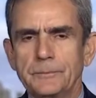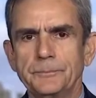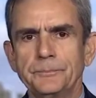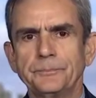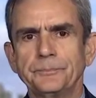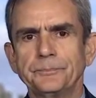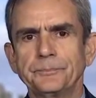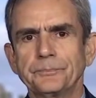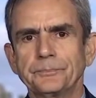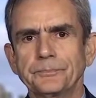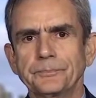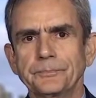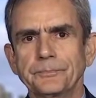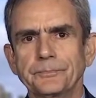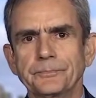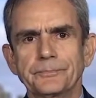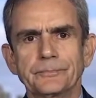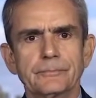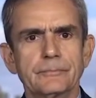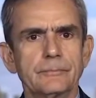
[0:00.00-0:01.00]

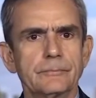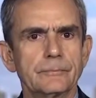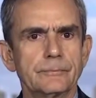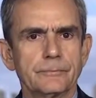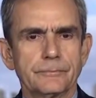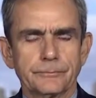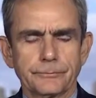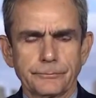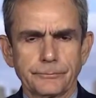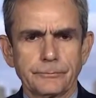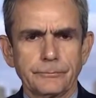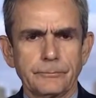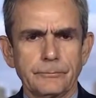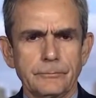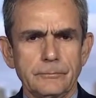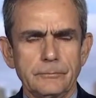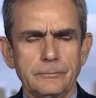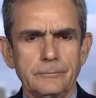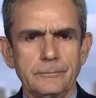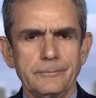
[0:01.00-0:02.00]

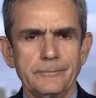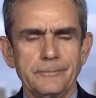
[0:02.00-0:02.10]
The person shown says nothing.